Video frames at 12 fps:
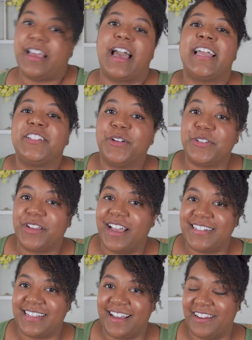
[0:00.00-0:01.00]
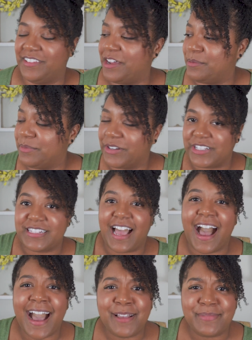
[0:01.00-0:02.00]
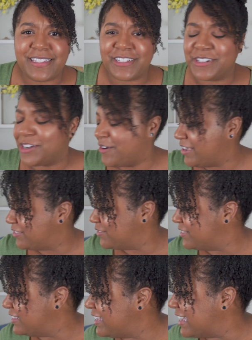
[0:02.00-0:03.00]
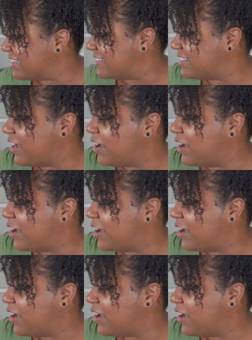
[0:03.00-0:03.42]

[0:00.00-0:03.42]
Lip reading: I told you guys I got a lot of books. I'm still going through the list.